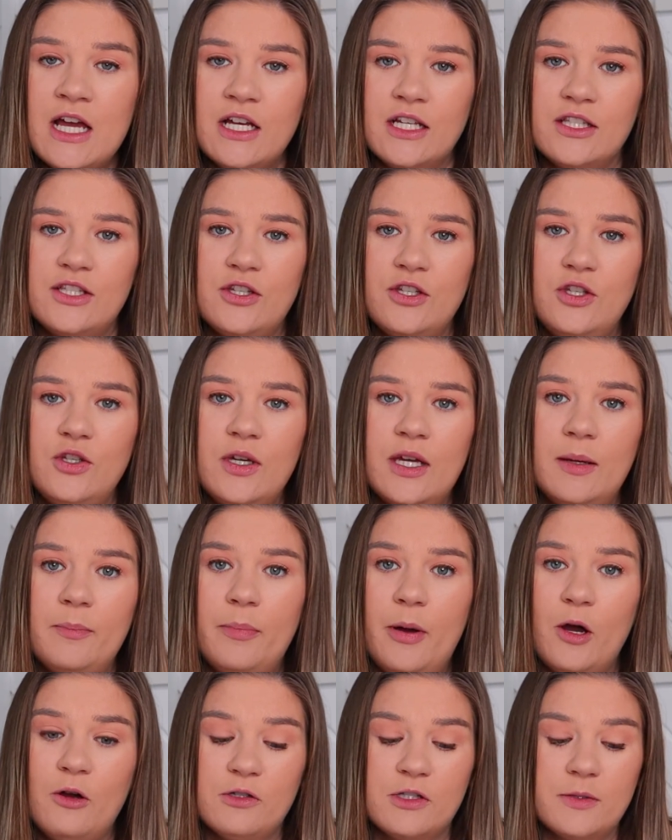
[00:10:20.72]
So you can
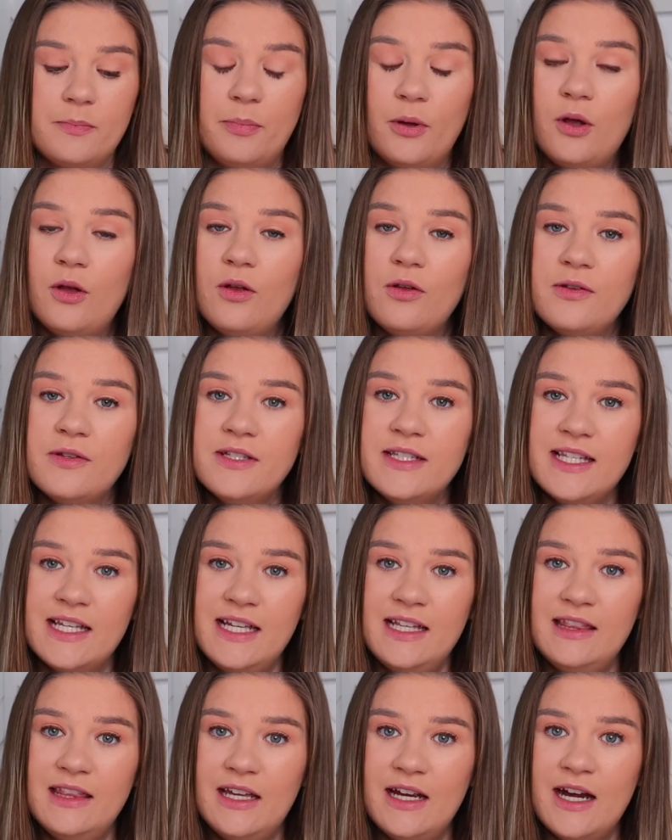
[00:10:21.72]
post polls
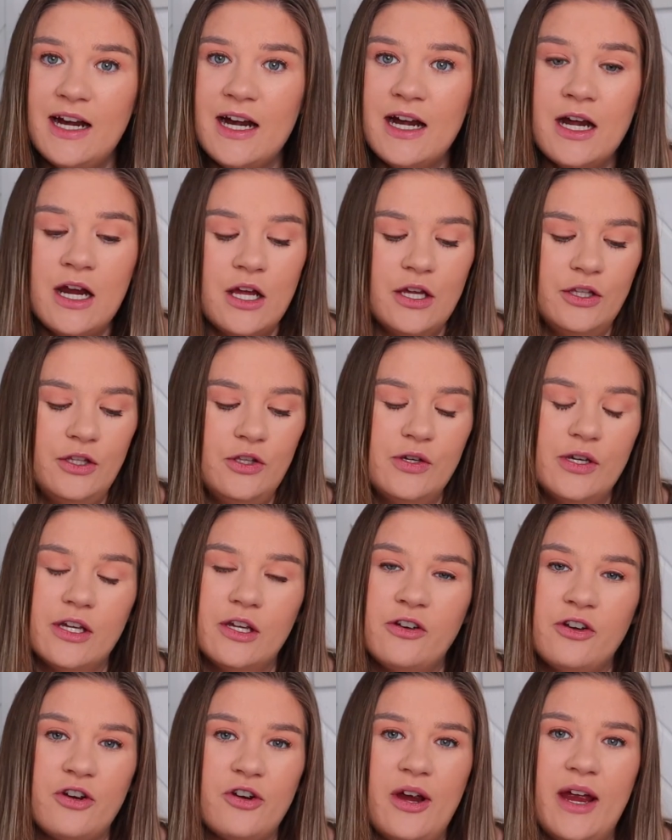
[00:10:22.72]
in there, you
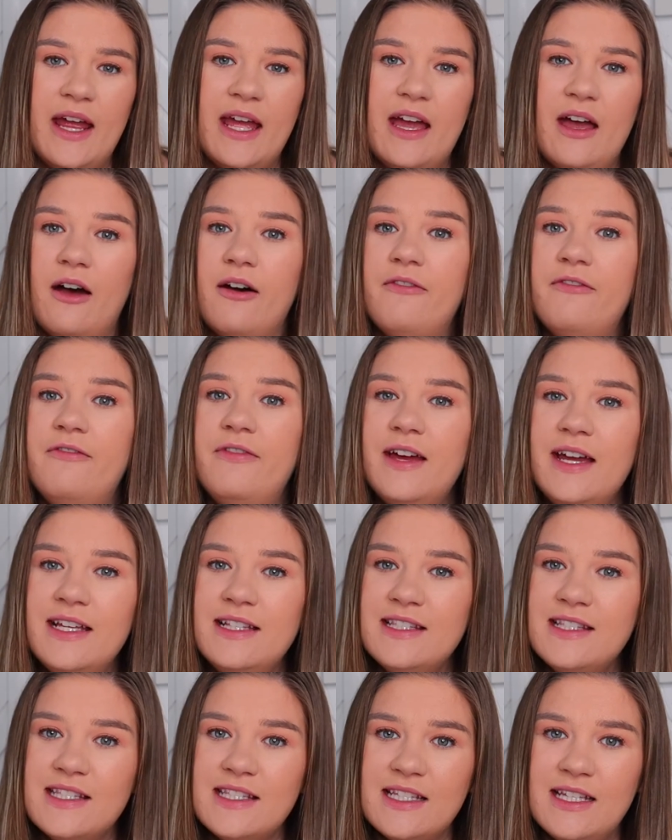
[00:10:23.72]
can create
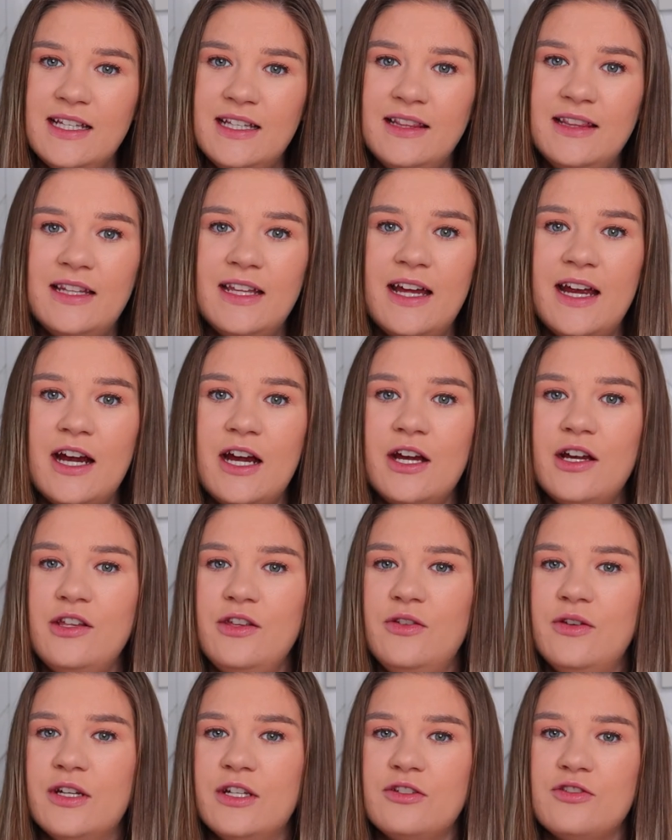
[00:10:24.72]
events in there,
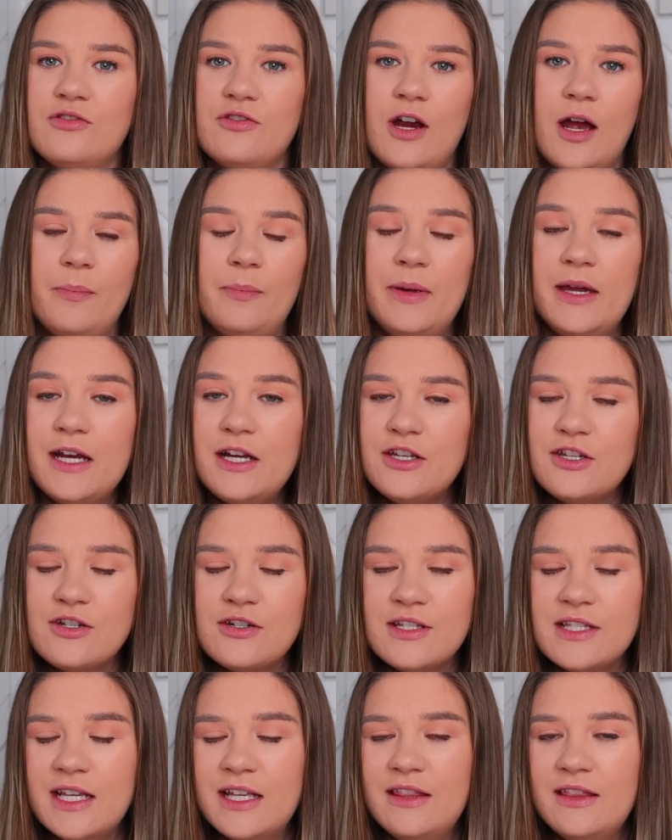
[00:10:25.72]
you can drop
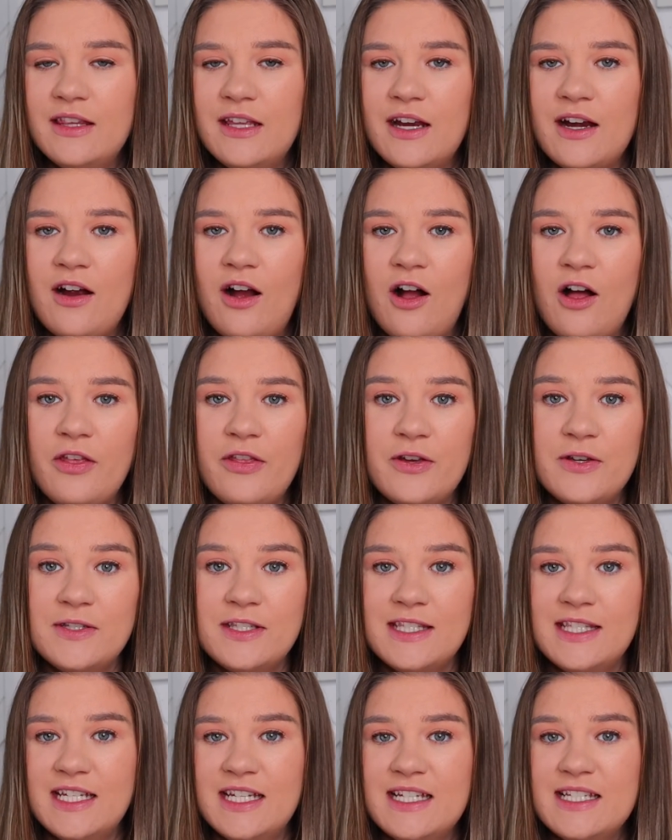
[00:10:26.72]
pictures in there, all
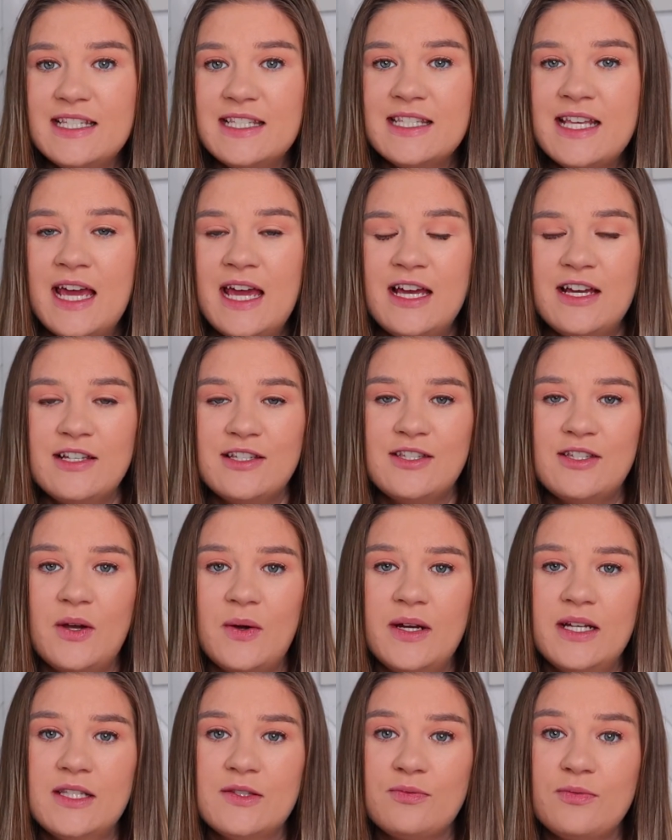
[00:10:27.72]
those things.
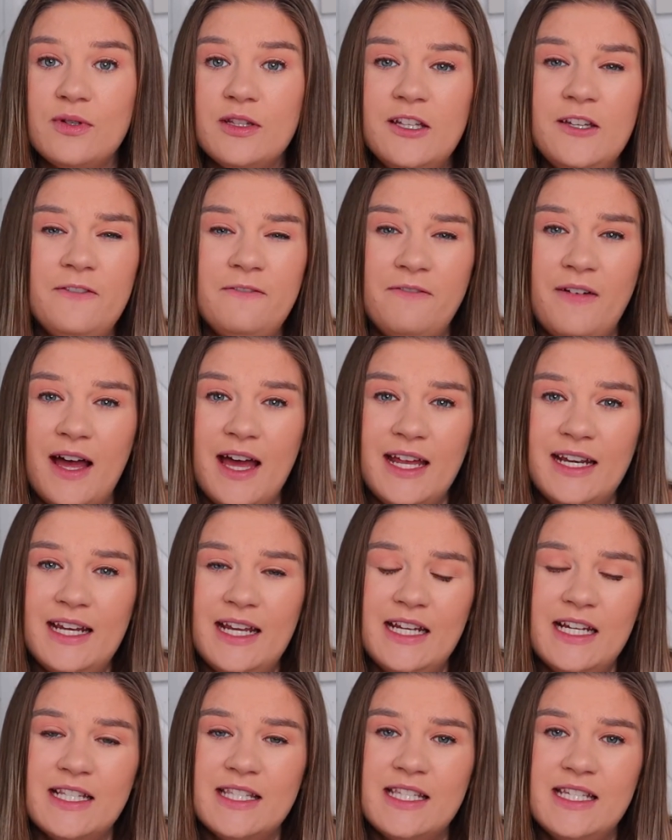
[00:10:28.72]
So it's really fun,
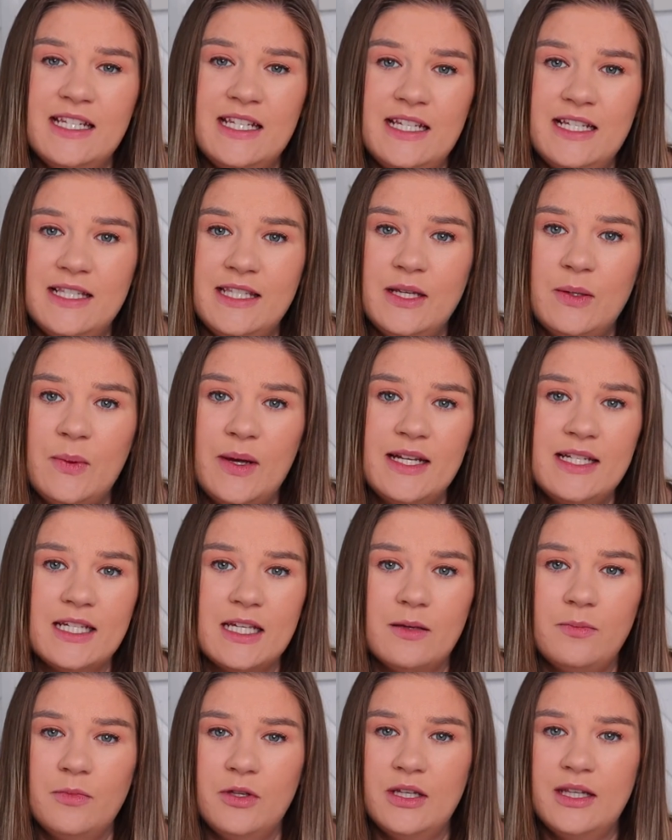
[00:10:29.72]
and it's an easy way to
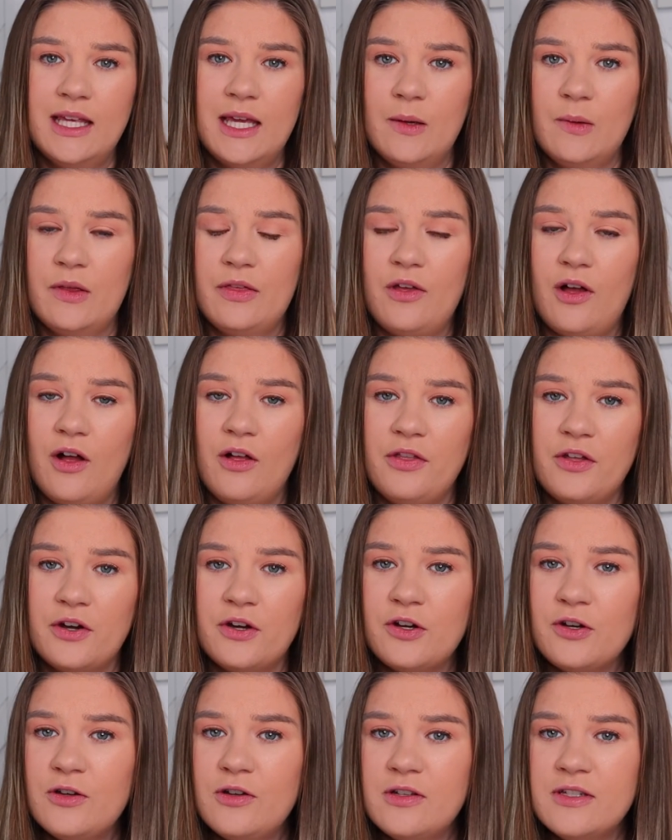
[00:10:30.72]
communicate with all the
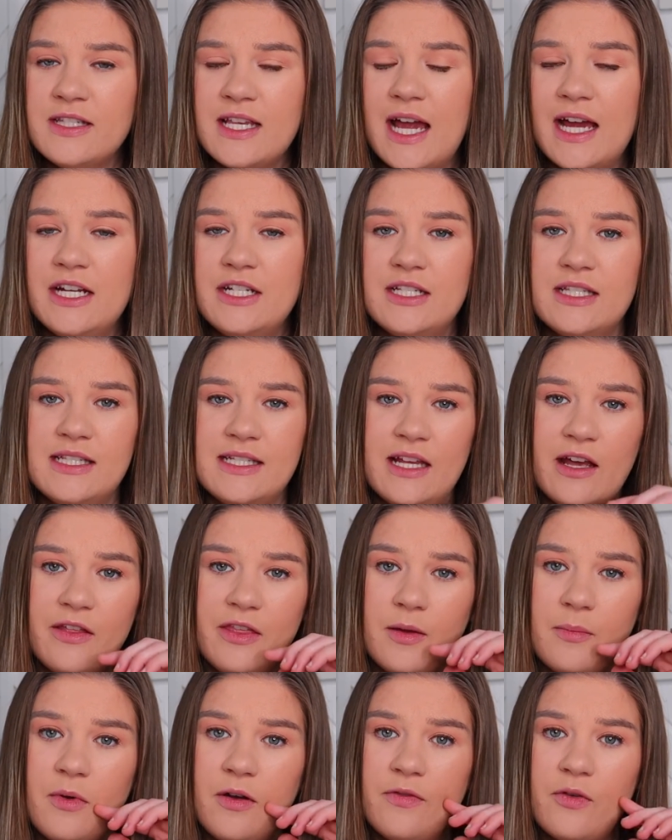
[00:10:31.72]
girls. I just tell
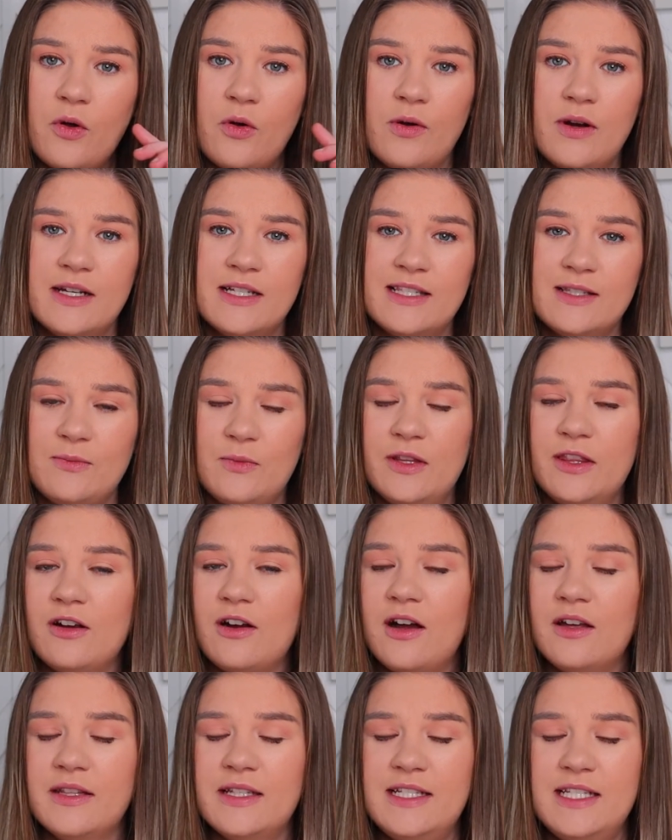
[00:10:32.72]
them, of course, when
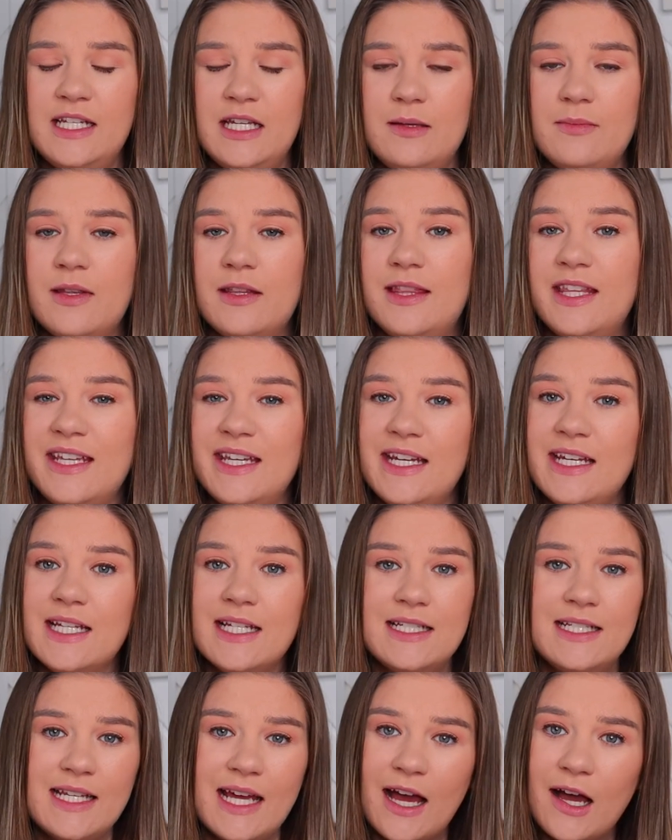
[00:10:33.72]
they're on the team that they need
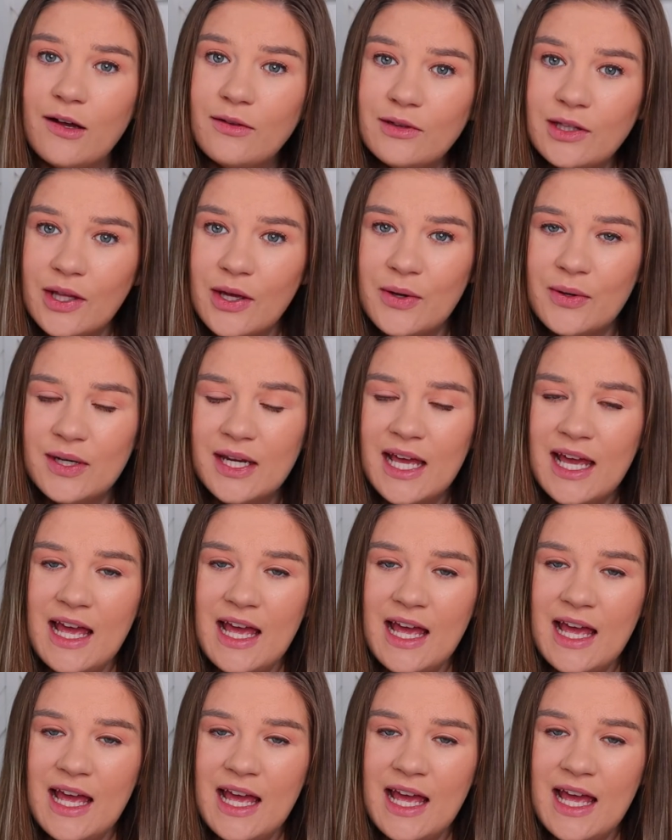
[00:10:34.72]
to download